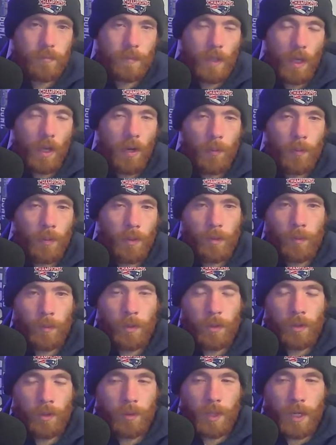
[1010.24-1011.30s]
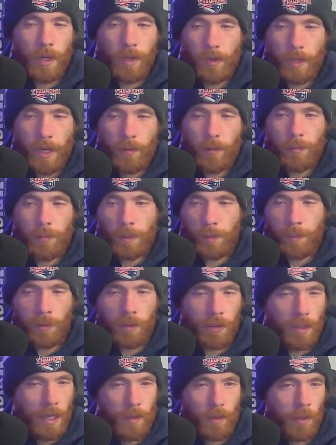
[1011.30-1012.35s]
With Odell. That would be
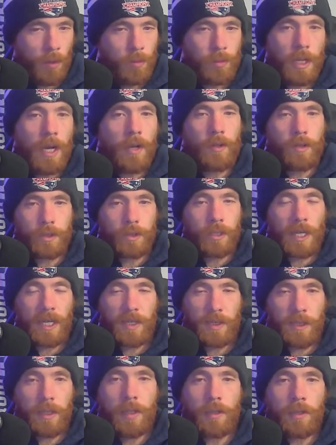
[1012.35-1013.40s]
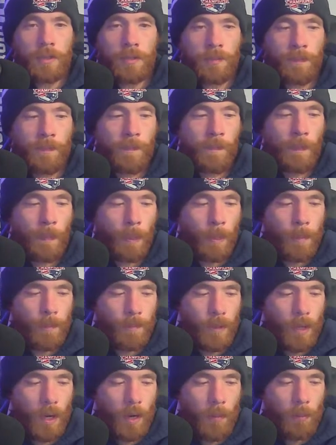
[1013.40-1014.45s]
Odell is idea.
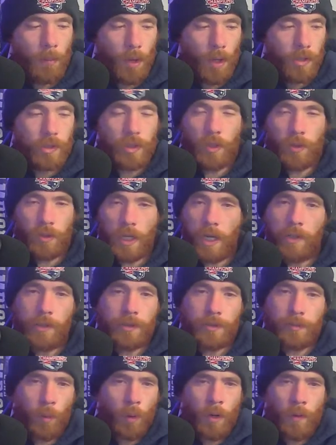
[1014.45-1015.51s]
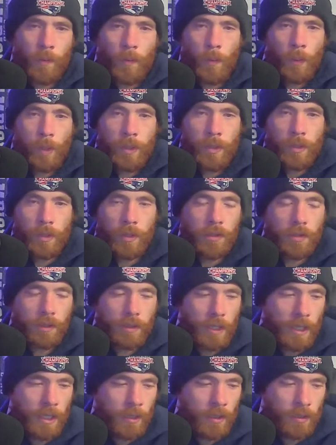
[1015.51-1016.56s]
Plus Odell is more of a winner
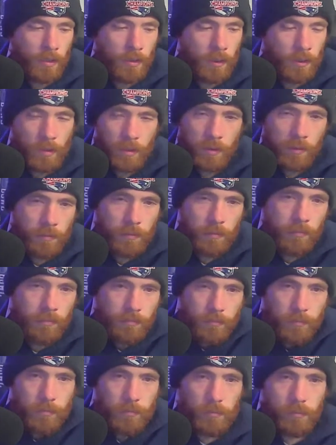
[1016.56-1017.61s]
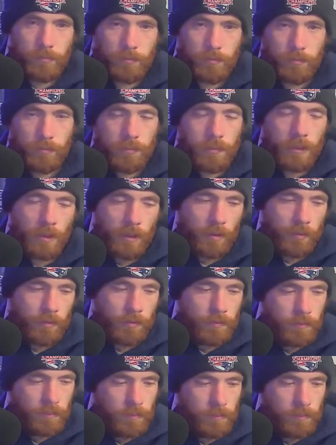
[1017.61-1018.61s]
than Allen